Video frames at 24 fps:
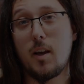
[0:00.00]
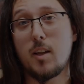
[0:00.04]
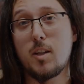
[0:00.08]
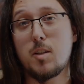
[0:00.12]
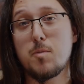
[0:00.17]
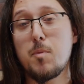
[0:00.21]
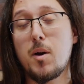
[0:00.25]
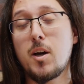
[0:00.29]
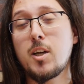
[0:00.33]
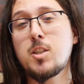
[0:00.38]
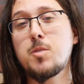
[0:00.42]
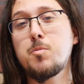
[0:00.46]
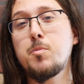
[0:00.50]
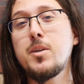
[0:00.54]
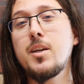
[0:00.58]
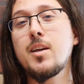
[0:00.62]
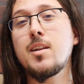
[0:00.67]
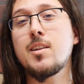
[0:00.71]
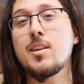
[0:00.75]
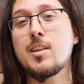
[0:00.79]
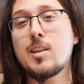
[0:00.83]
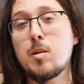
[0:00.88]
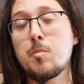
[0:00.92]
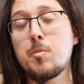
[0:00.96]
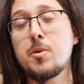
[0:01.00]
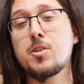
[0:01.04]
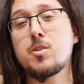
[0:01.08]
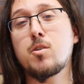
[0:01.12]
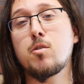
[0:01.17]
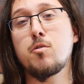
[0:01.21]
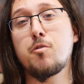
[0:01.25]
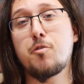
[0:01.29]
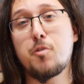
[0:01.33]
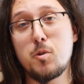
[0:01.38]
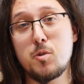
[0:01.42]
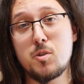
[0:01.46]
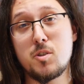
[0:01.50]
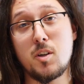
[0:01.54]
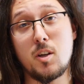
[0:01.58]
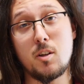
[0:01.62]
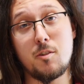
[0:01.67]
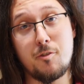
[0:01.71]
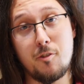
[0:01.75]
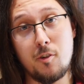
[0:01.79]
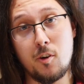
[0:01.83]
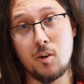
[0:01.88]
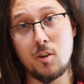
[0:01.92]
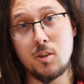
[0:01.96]
It might be a little bit
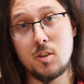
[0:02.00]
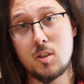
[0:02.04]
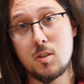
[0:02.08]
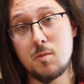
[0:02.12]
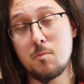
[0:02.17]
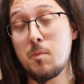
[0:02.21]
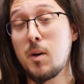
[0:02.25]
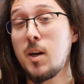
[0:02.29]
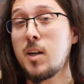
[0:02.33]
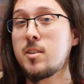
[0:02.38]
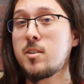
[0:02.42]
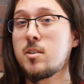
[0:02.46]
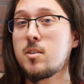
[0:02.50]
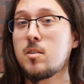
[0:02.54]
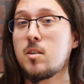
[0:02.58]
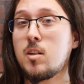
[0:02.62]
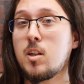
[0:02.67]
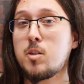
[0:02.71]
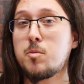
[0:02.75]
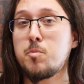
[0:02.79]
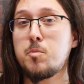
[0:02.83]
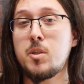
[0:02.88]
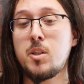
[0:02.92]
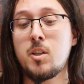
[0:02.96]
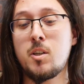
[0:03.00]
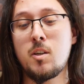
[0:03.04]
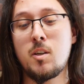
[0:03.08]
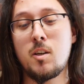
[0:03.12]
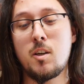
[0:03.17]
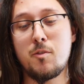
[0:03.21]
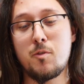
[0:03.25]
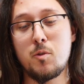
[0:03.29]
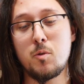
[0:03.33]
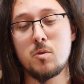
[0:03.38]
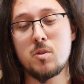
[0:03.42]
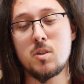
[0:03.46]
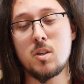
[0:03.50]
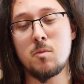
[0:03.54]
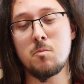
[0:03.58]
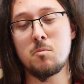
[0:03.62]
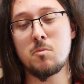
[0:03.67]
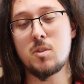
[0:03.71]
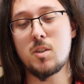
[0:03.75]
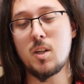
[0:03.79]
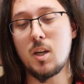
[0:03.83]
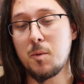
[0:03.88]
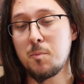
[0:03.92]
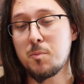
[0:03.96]
confusing at first, but let me give you
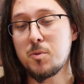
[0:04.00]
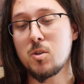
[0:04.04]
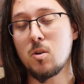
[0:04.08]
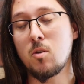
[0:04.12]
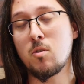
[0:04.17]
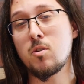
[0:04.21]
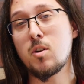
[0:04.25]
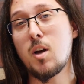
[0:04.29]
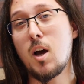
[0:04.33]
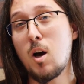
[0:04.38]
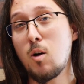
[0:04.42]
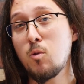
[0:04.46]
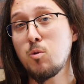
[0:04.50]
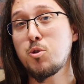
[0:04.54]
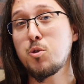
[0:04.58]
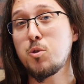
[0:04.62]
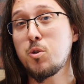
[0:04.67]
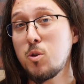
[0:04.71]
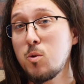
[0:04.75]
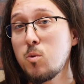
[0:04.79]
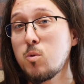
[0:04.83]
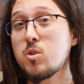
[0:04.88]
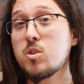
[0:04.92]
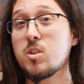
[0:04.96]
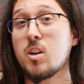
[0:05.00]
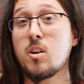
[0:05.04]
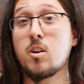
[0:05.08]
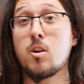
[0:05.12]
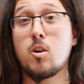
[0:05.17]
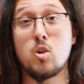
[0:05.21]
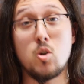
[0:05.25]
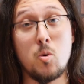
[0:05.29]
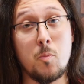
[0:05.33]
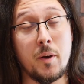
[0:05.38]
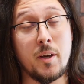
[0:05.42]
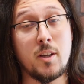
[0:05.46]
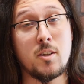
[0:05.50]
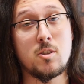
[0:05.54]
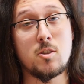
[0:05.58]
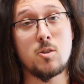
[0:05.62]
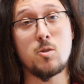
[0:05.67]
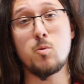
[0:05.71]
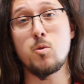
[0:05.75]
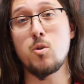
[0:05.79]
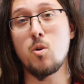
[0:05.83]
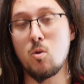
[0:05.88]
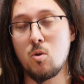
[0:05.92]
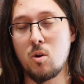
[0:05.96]
some tips on how to use
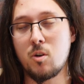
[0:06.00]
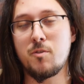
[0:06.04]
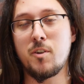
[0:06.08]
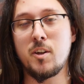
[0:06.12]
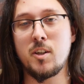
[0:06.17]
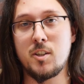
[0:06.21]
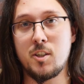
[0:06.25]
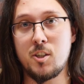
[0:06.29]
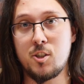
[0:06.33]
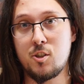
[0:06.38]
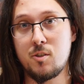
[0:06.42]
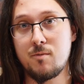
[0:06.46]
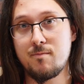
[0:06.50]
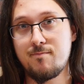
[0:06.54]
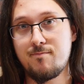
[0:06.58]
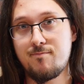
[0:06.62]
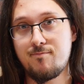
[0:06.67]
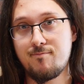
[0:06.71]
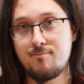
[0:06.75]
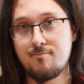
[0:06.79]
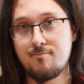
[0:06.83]
ergonomics to your advantage.